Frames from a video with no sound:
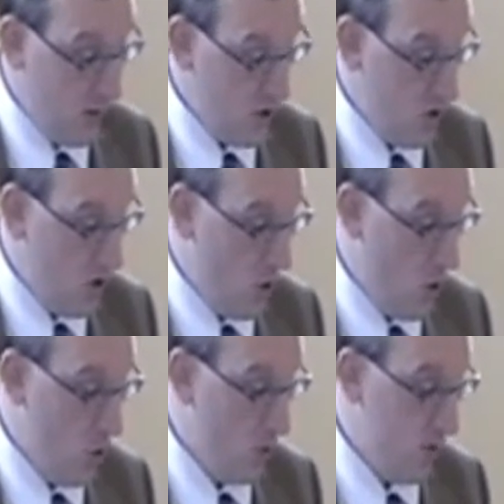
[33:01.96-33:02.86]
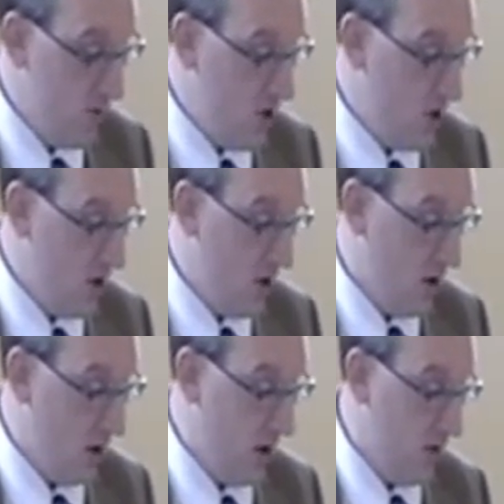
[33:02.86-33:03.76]
there is no
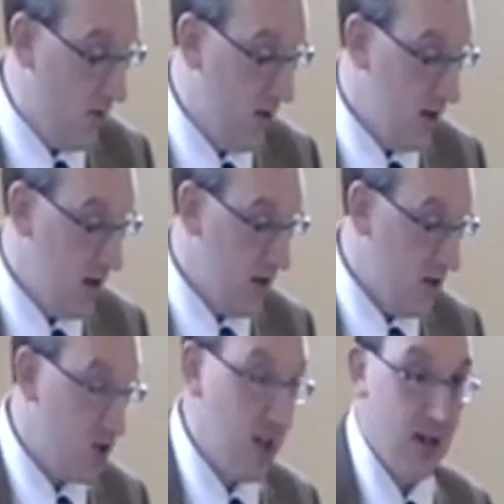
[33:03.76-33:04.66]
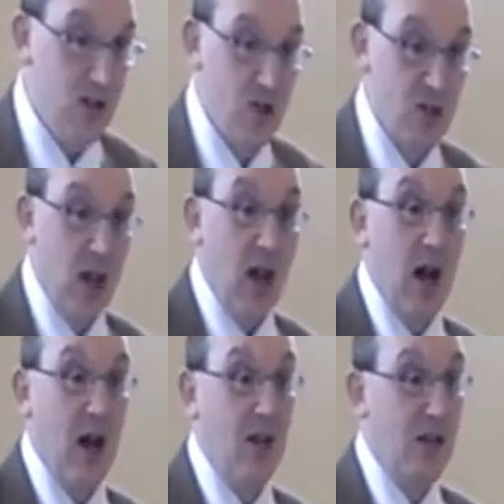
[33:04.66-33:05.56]
remission of sins.
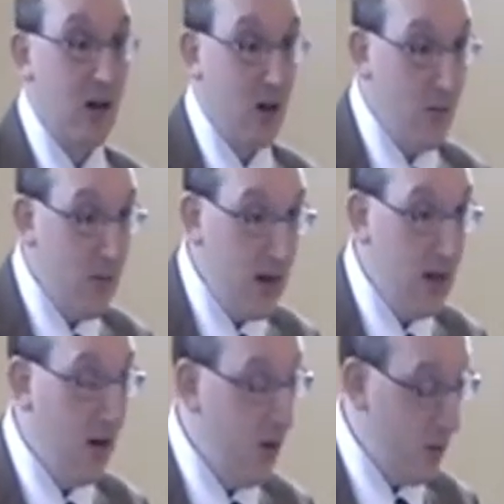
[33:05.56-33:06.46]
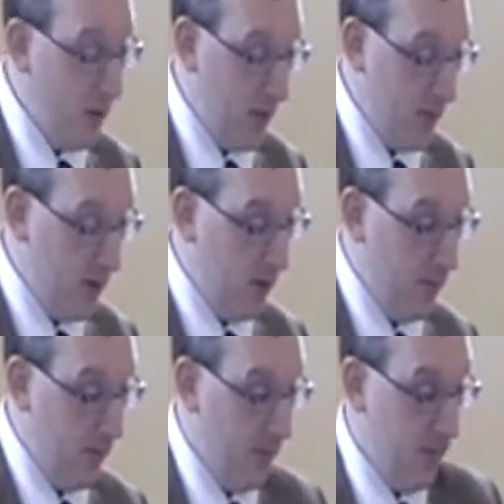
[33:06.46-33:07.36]
And there are many other
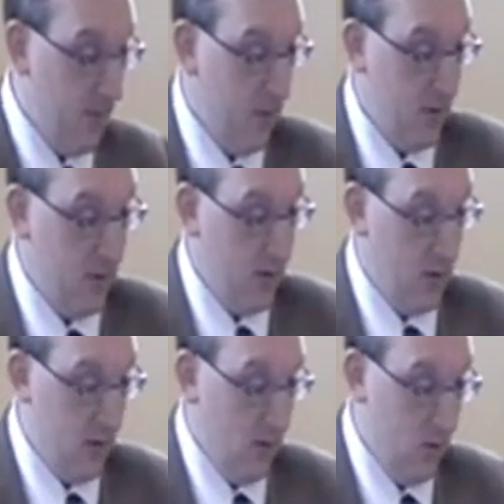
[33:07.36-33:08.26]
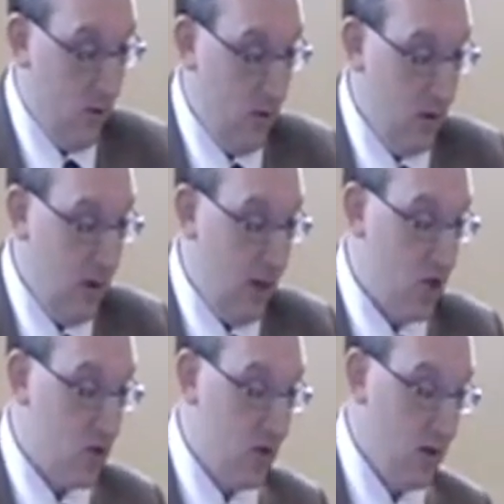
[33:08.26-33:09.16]
people who, in the
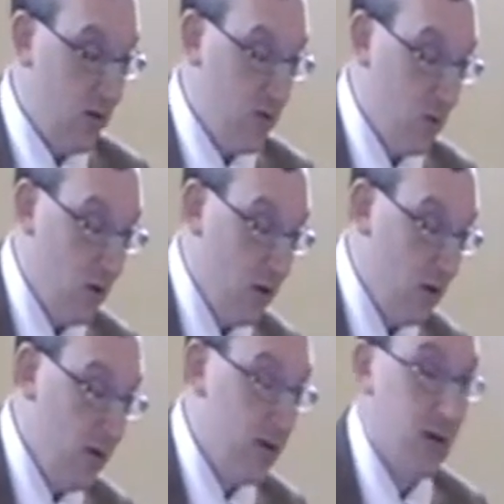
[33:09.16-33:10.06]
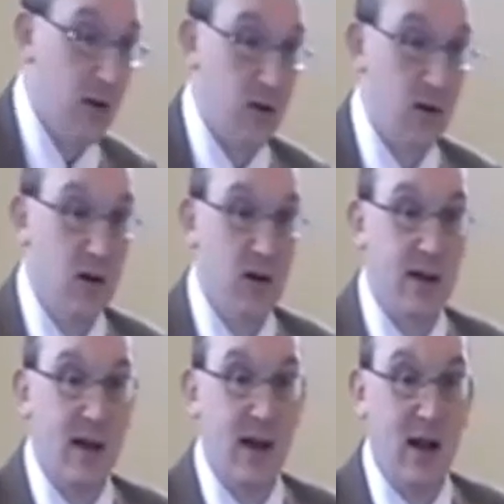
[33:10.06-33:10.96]
history of the world,
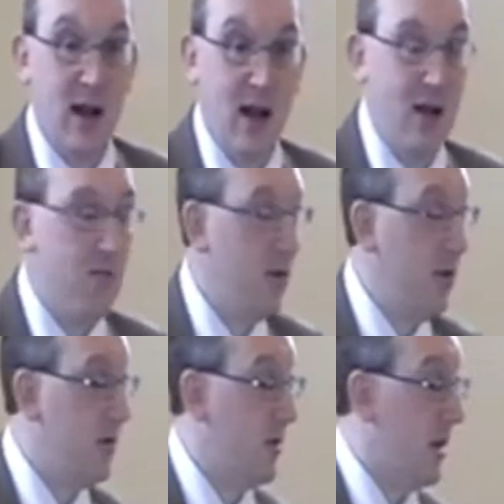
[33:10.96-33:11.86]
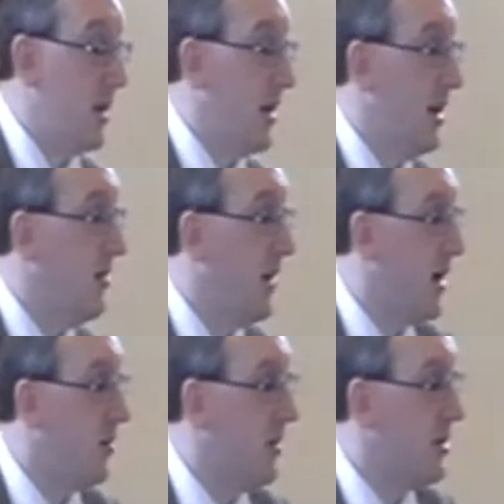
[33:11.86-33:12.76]
apparently have looked to the killing of
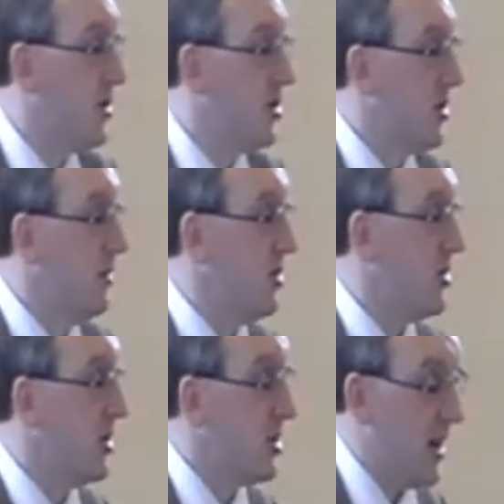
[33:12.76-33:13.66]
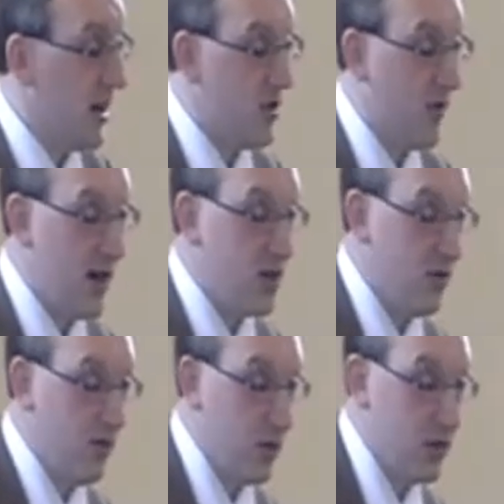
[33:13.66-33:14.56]
animals as some sort of
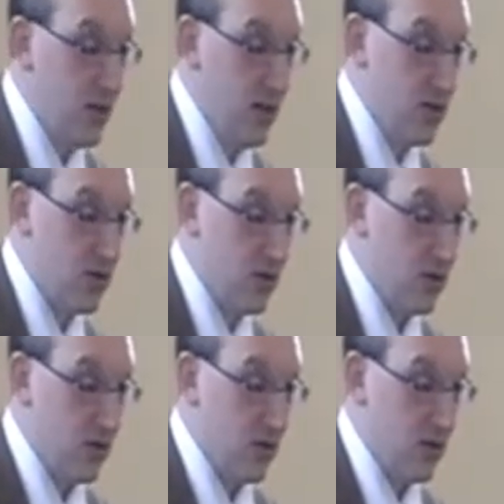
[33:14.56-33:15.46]
satisfaction for sins.